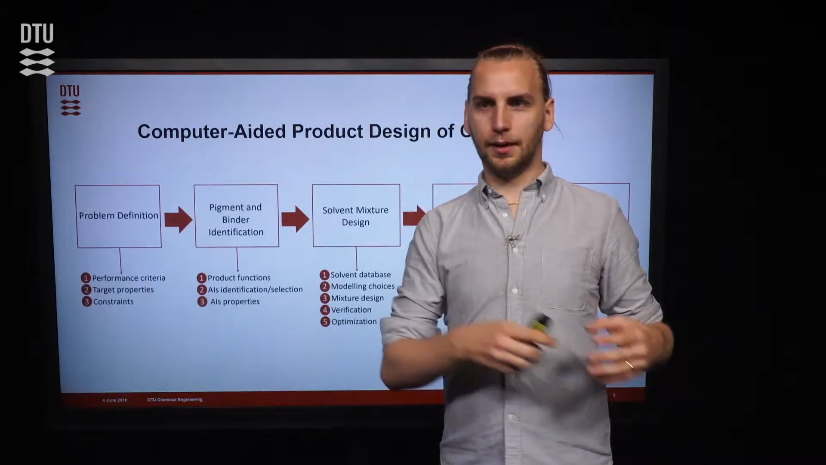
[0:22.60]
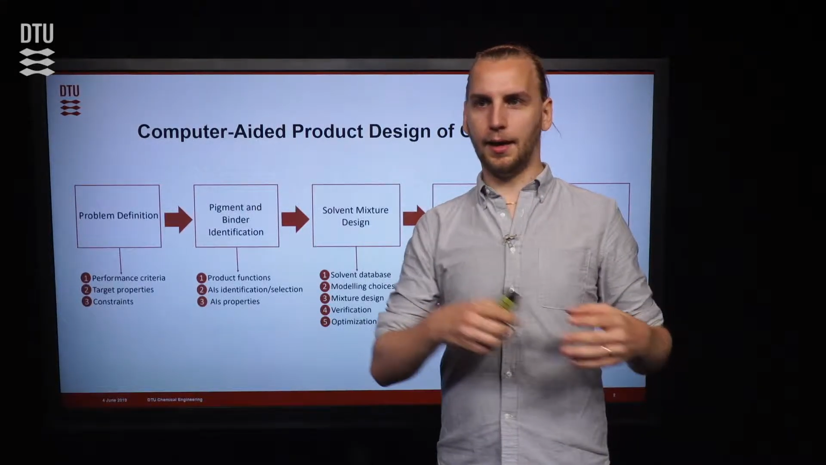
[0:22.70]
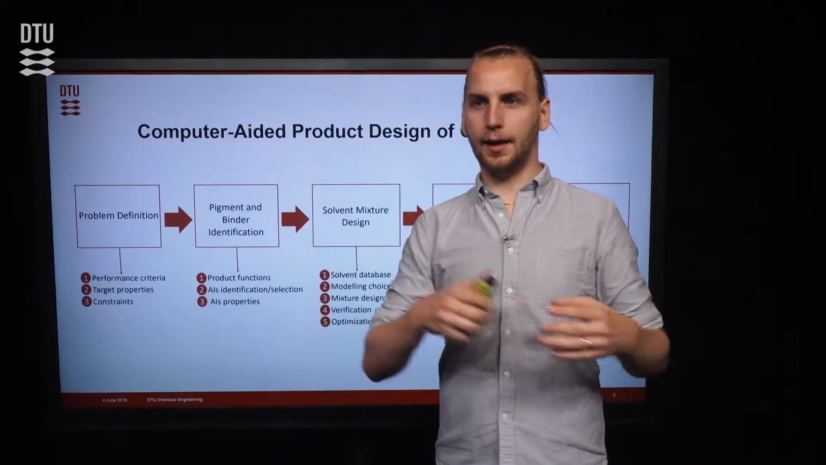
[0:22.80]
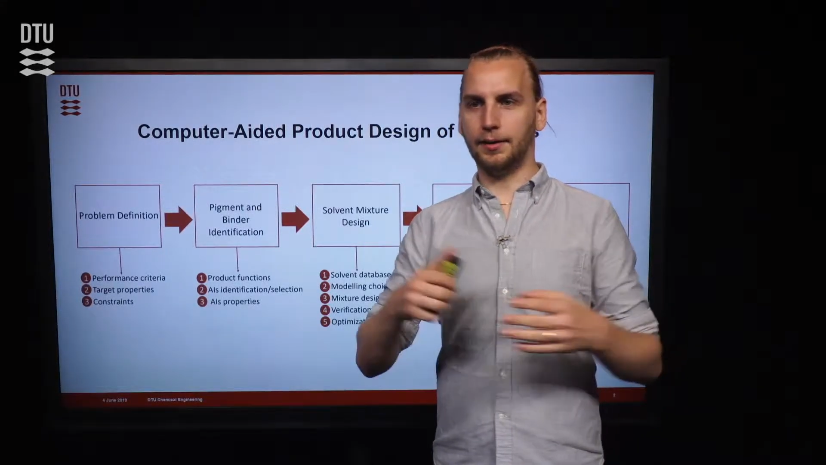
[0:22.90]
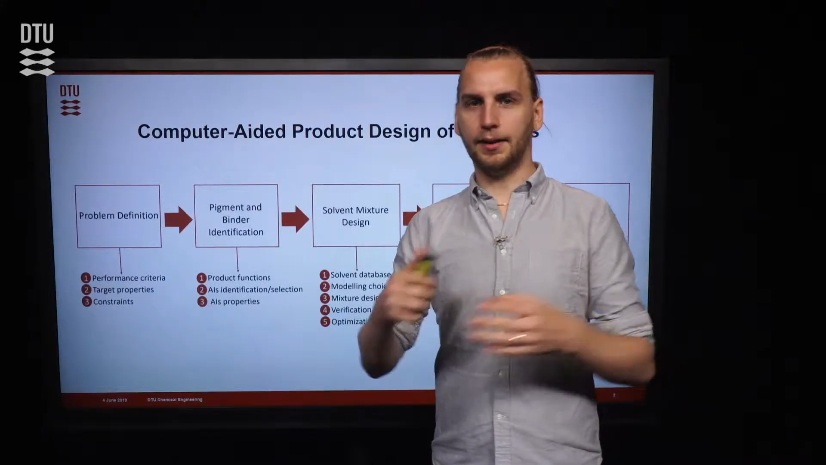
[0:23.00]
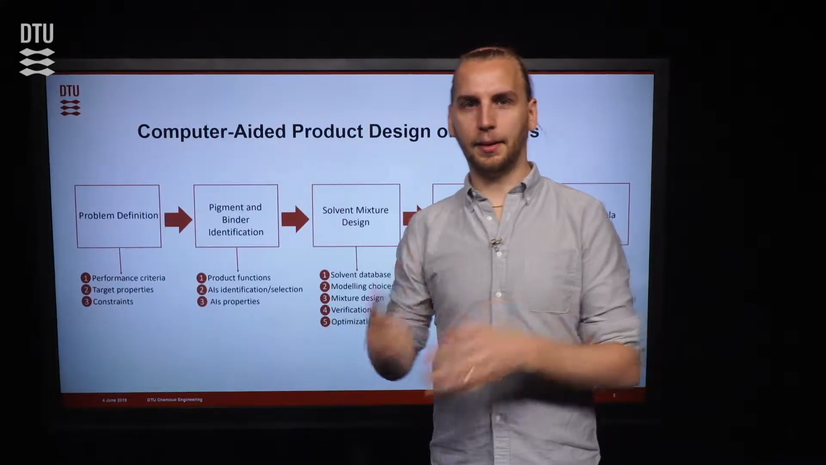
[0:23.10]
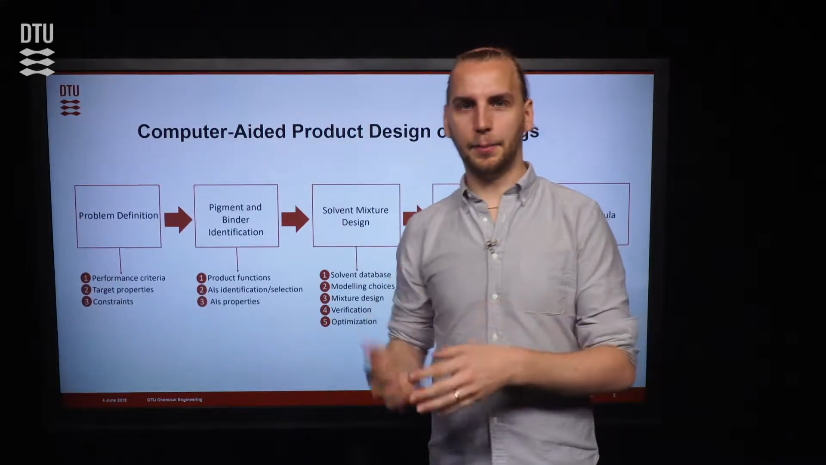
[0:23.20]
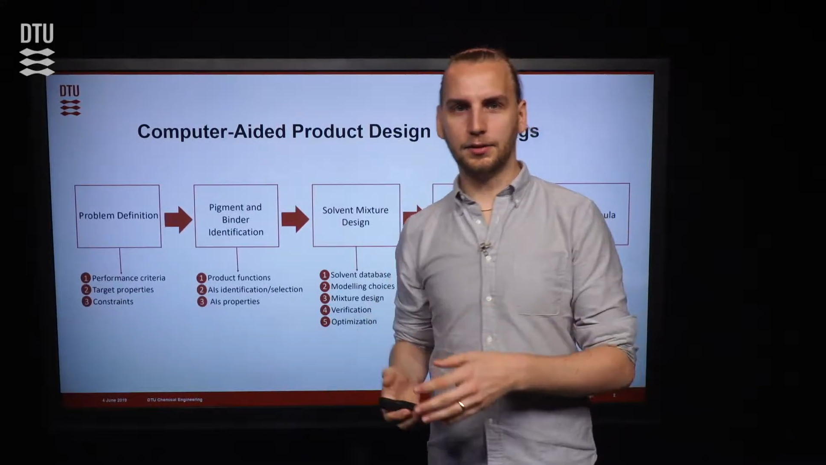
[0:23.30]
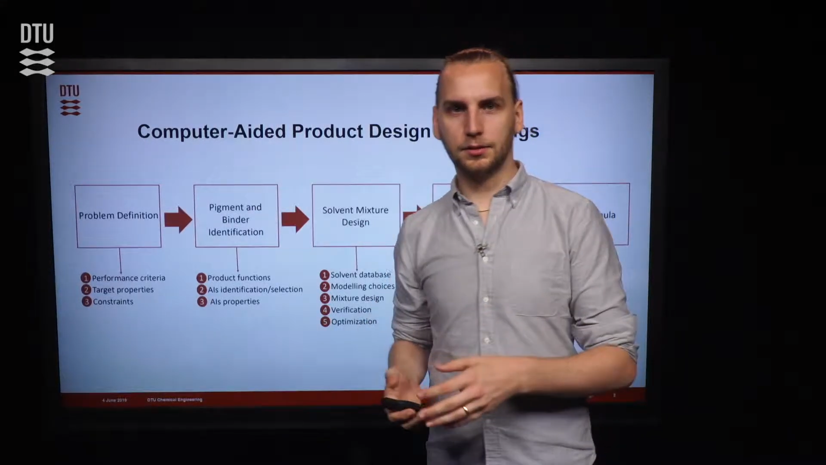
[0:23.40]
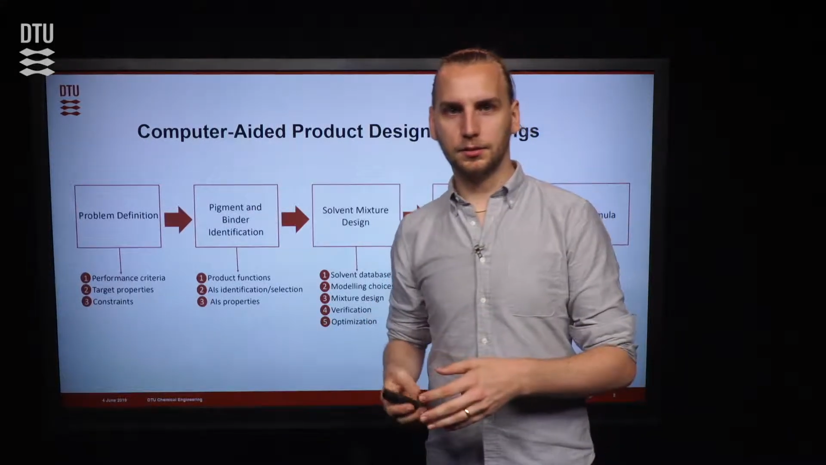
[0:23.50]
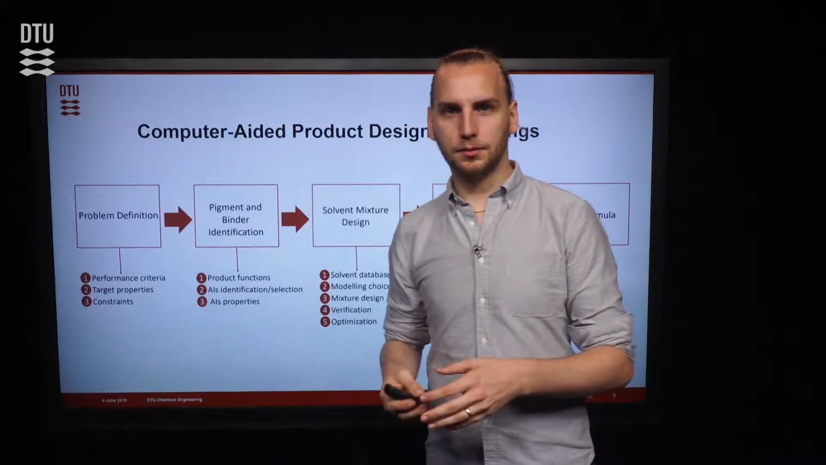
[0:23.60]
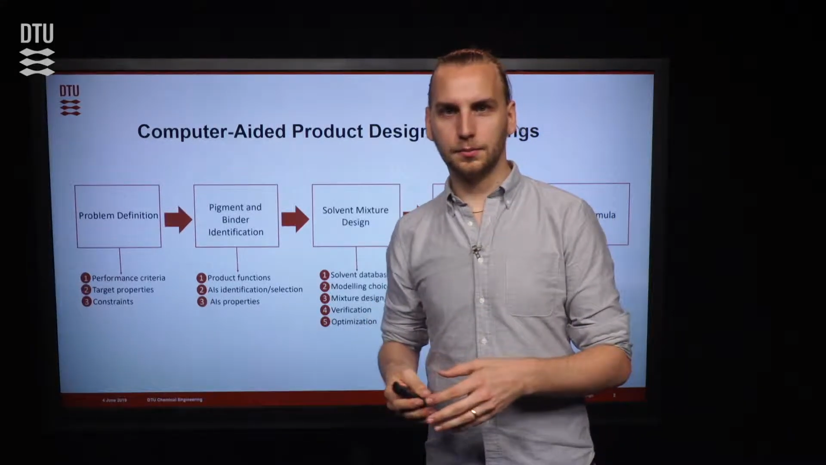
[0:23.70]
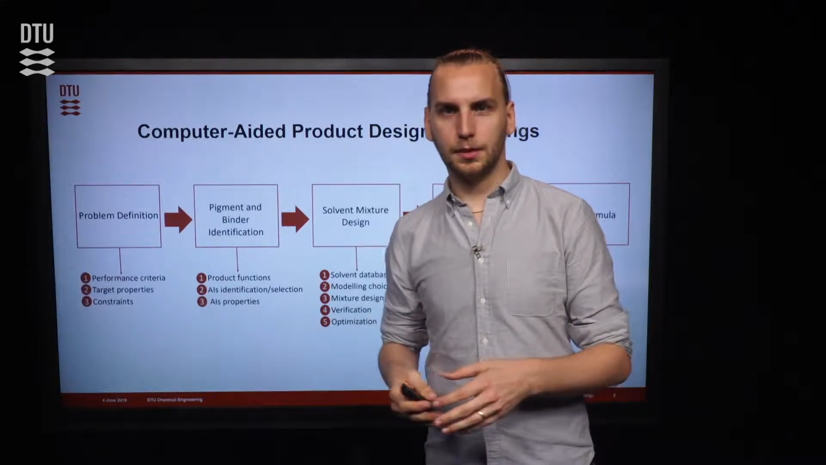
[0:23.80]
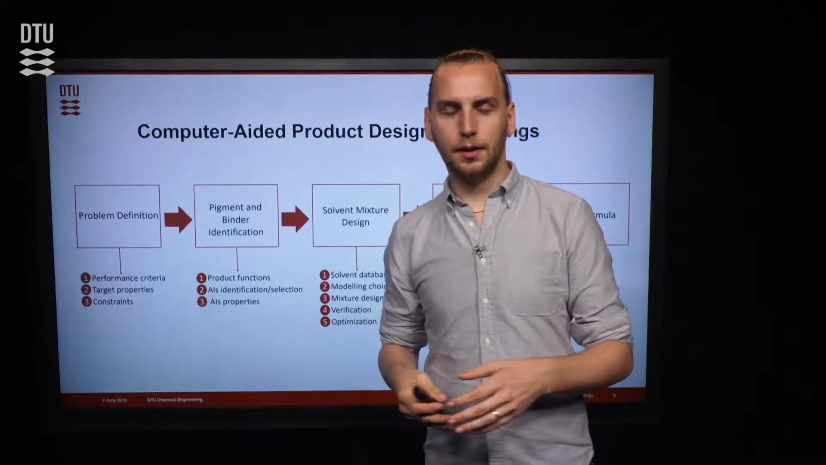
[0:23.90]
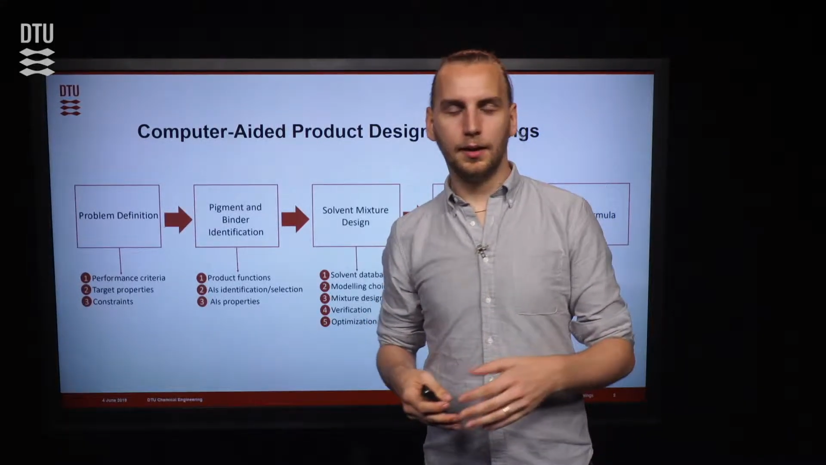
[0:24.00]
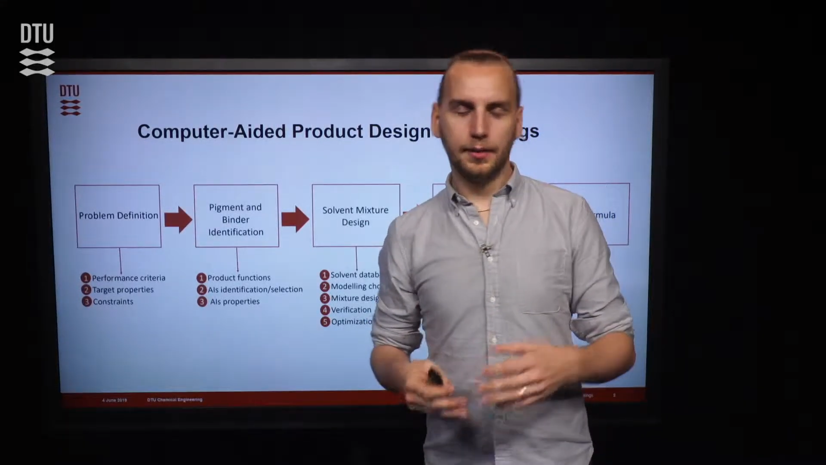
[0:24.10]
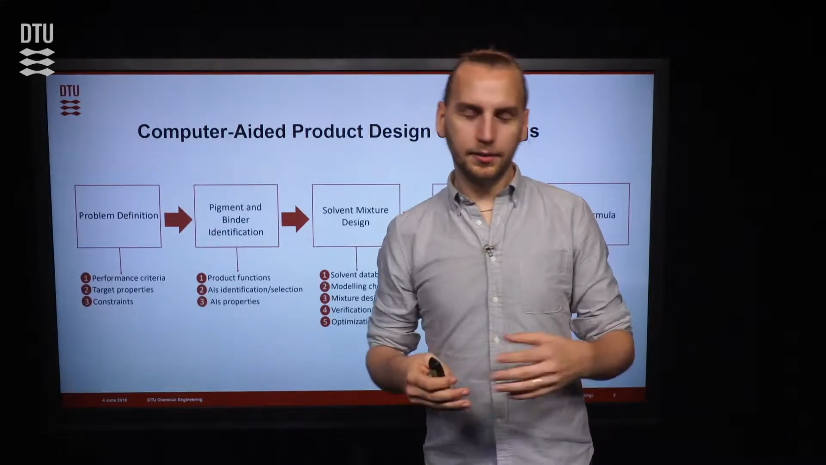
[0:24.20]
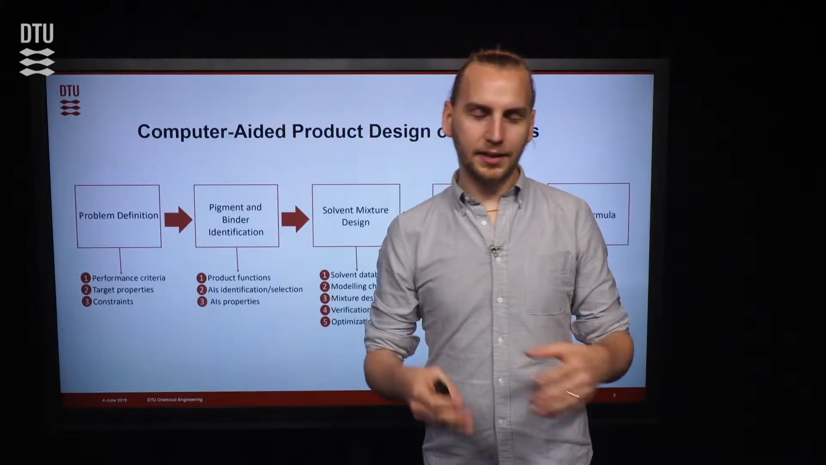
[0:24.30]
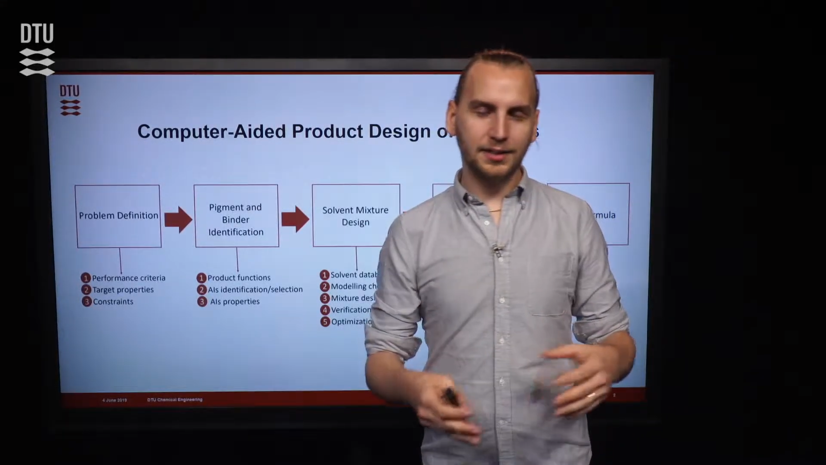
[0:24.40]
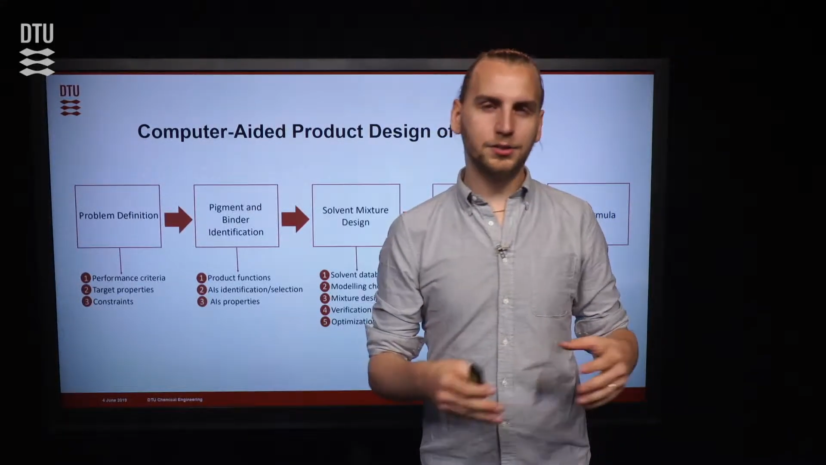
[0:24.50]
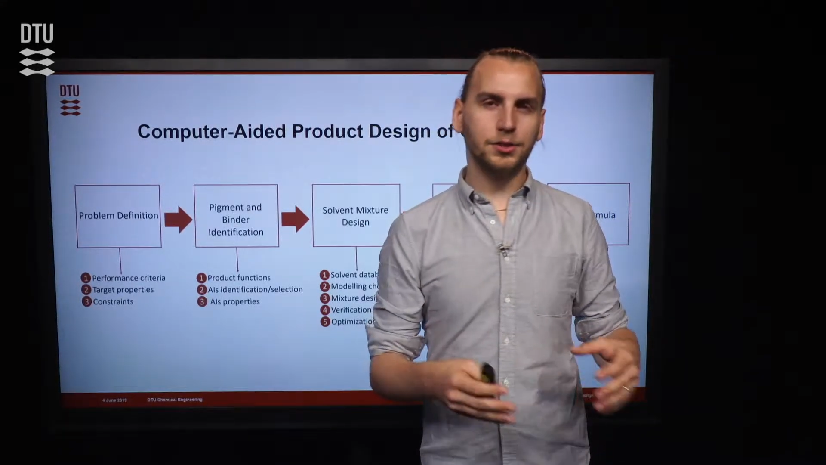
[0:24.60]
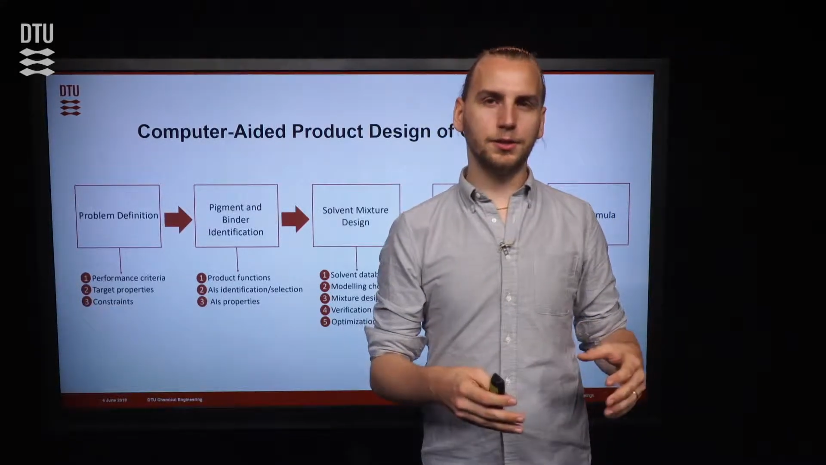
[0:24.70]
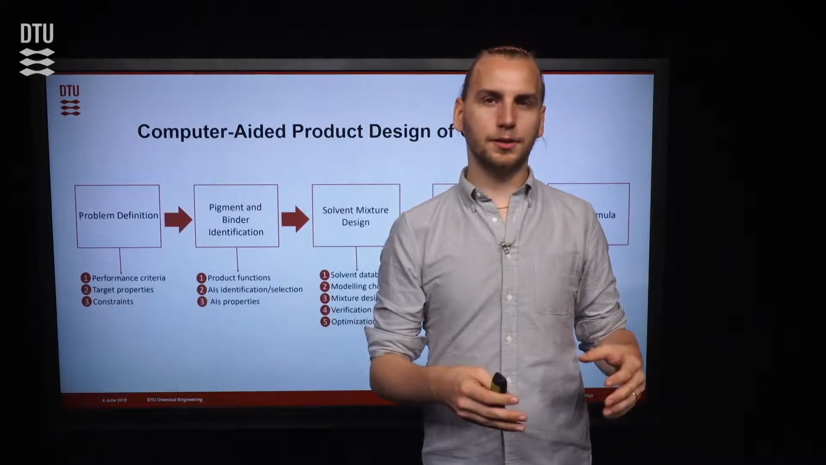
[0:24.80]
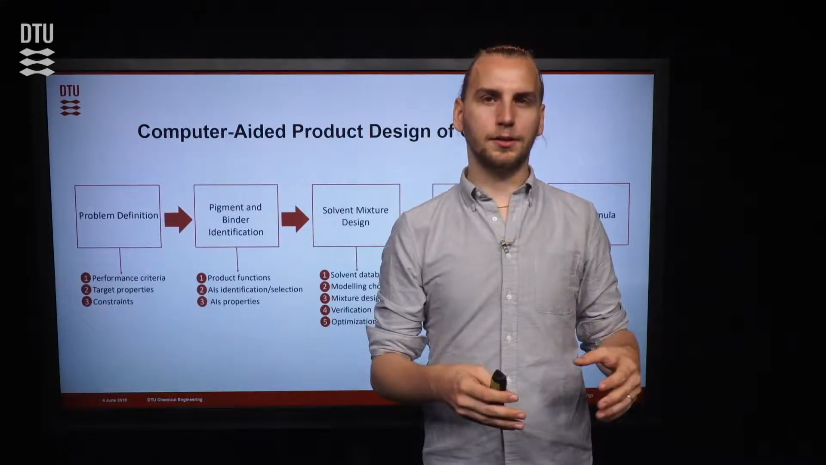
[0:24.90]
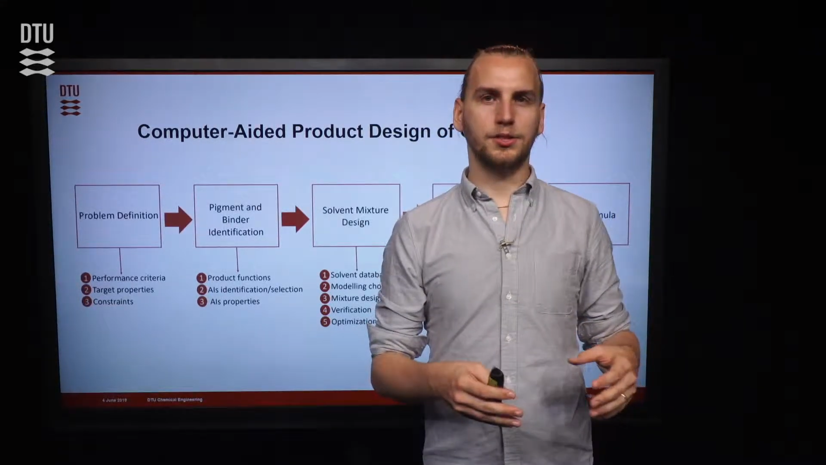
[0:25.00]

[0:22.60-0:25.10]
and databases. This can in turn